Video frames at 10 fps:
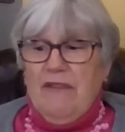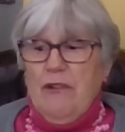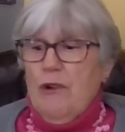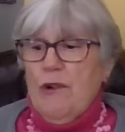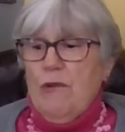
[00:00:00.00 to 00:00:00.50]
of
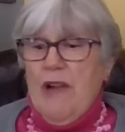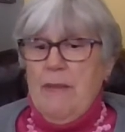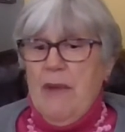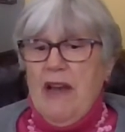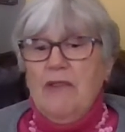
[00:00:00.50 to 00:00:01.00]
Norway
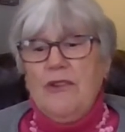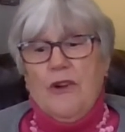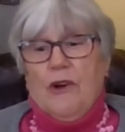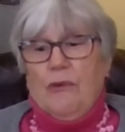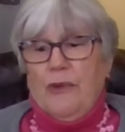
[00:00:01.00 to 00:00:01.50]
Mountain
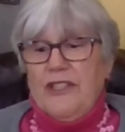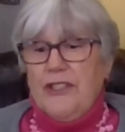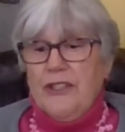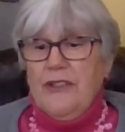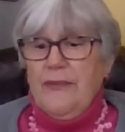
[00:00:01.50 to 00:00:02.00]
all
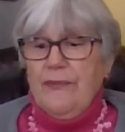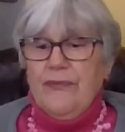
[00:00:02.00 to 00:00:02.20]
winter."